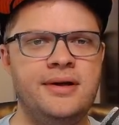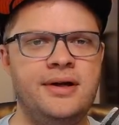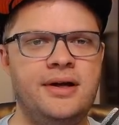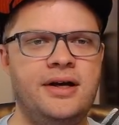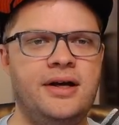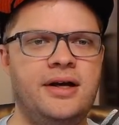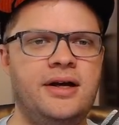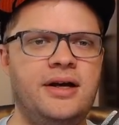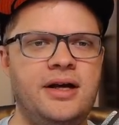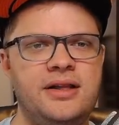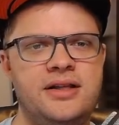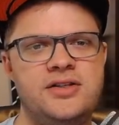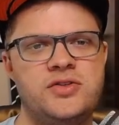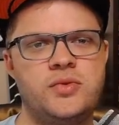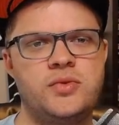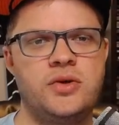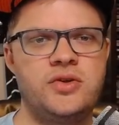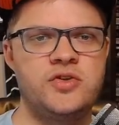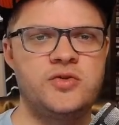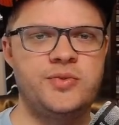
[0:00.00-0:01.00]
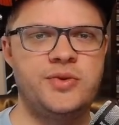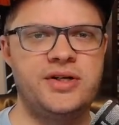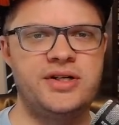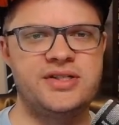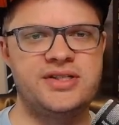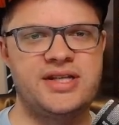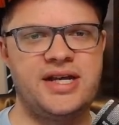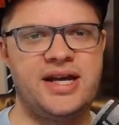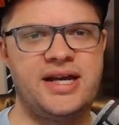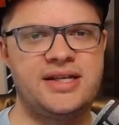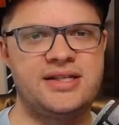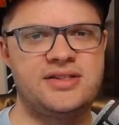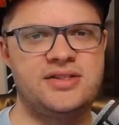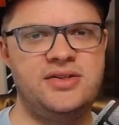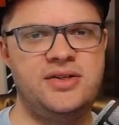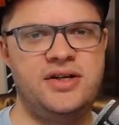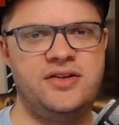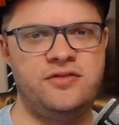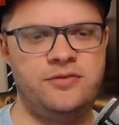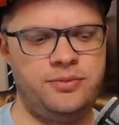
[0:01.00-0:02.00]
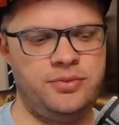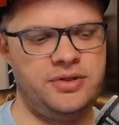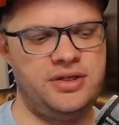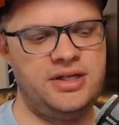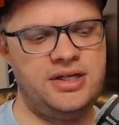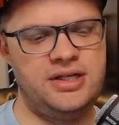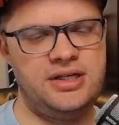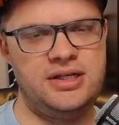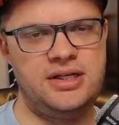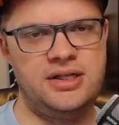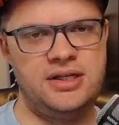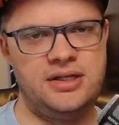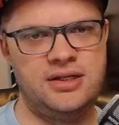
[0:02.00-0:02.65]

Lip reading: at least one of those players has to have played